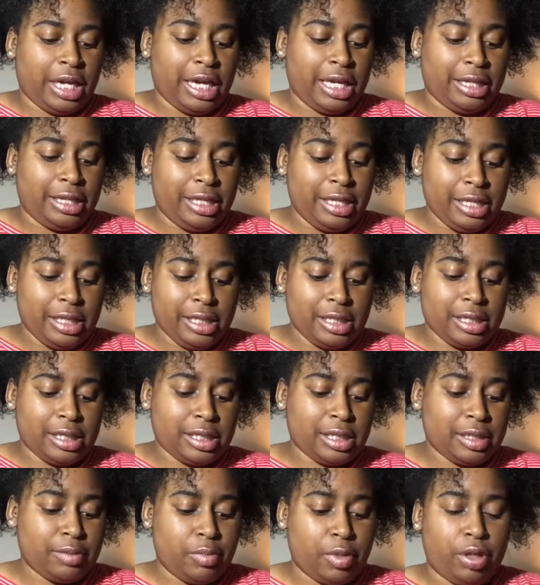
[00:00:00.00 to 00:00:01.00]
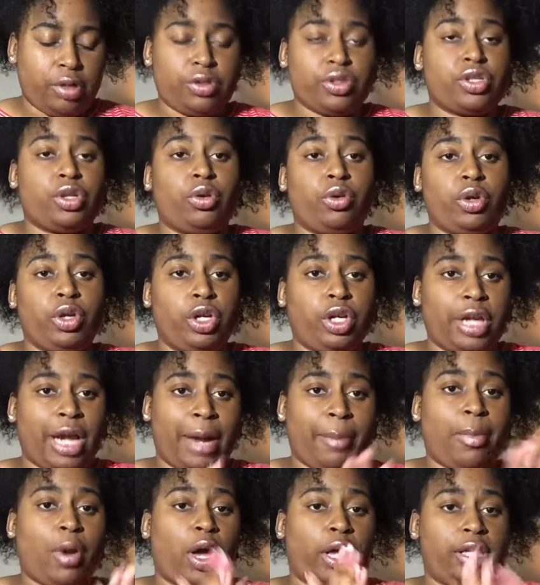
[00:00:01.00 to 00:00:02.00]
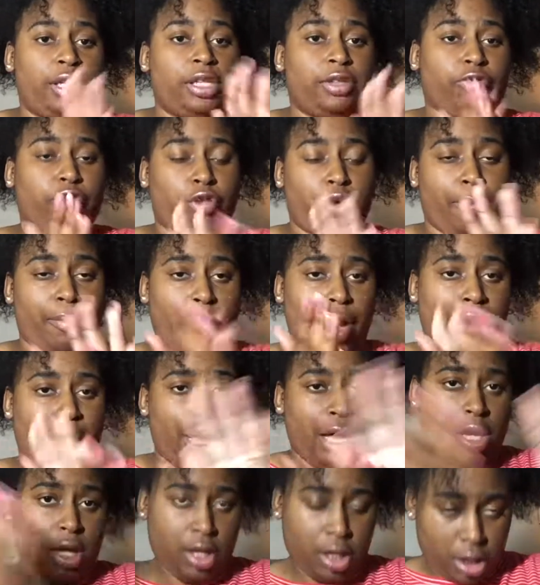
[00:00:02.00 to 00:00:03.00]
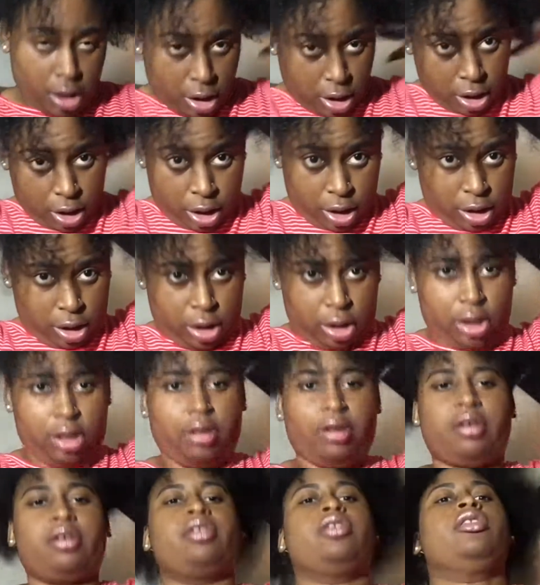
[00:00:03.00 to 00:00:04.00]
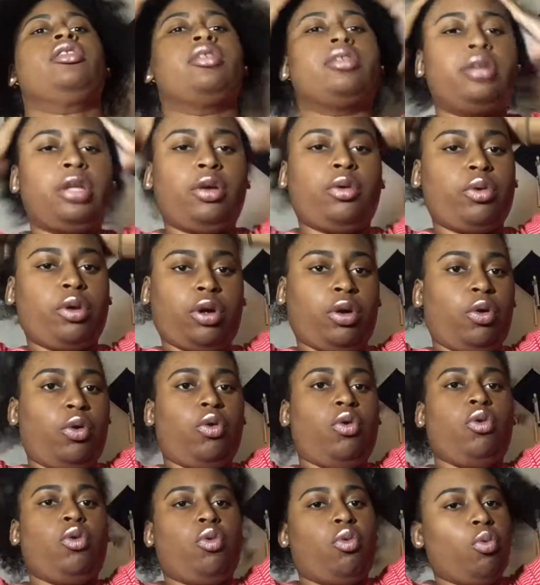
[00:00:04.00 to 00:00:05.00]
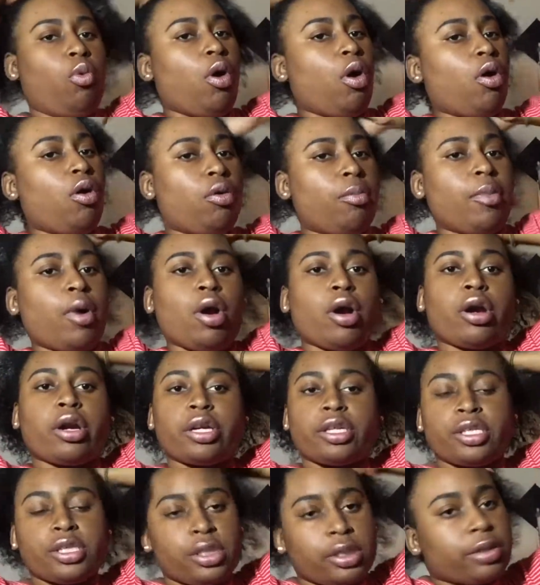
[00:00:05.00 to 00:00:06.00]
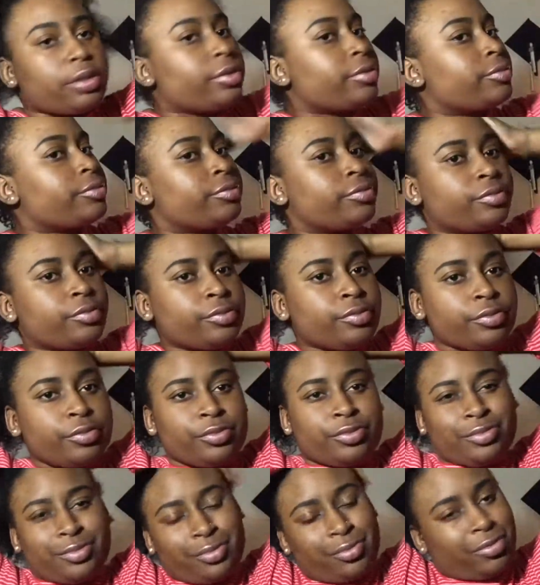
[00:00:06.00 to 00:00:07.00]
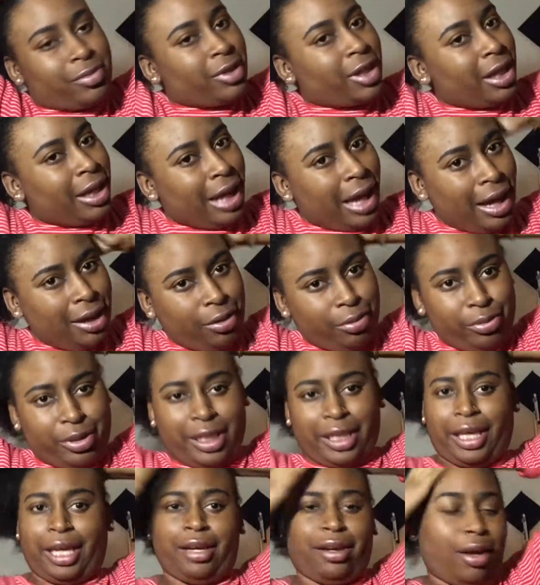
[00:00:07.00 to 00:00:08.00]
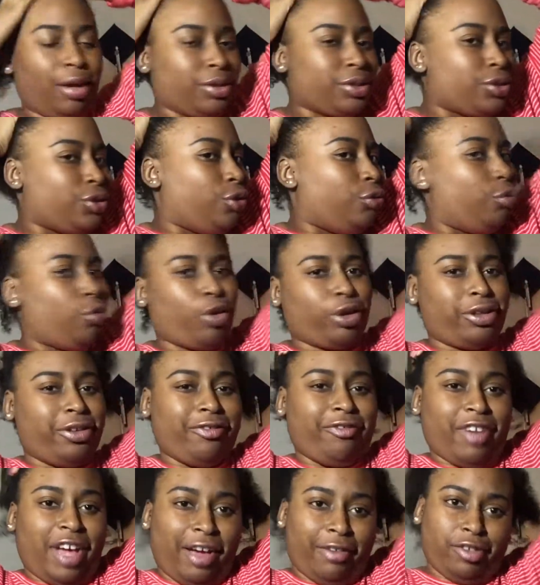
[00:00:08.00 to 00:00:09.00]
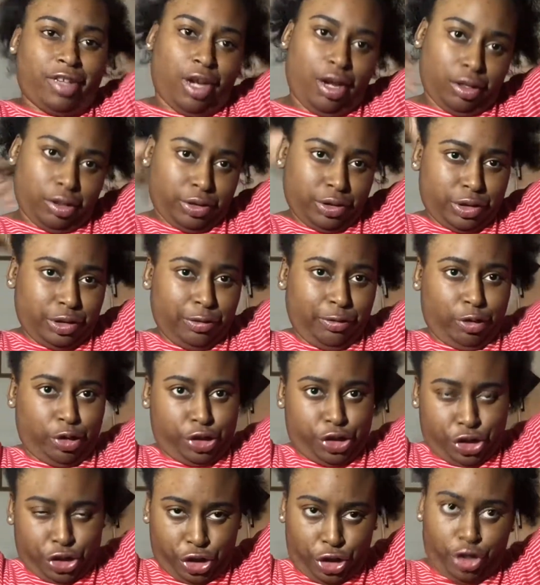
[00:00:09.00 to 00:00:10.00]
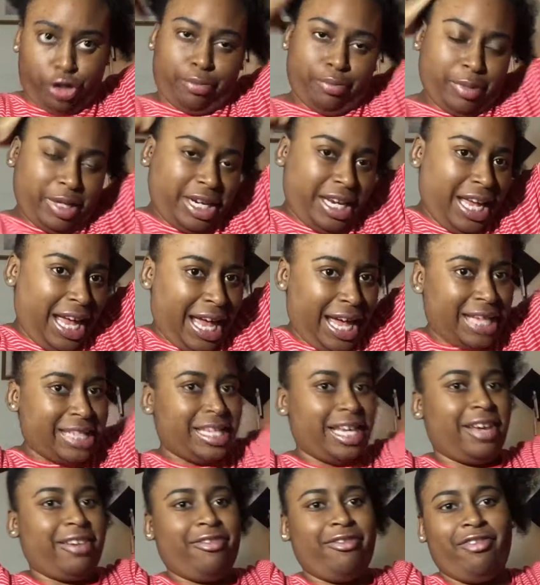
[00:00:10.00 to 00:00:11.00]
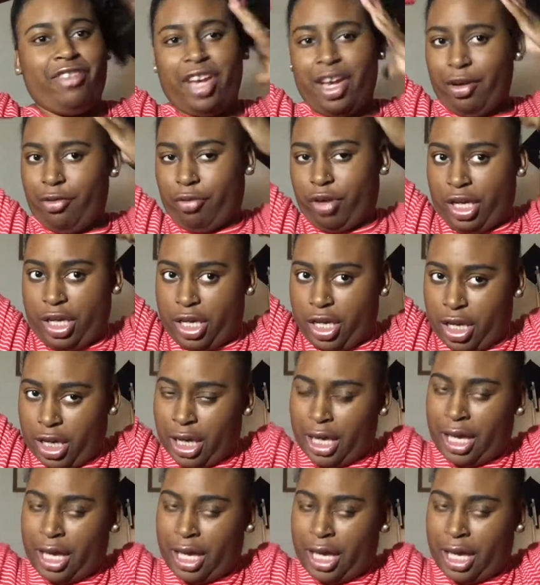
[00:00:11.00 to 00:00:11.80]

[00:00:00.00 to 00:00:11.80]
And this smells so good. I bought this from my local Walmart. I don't think it costs no more than $5 for sure, but it has a very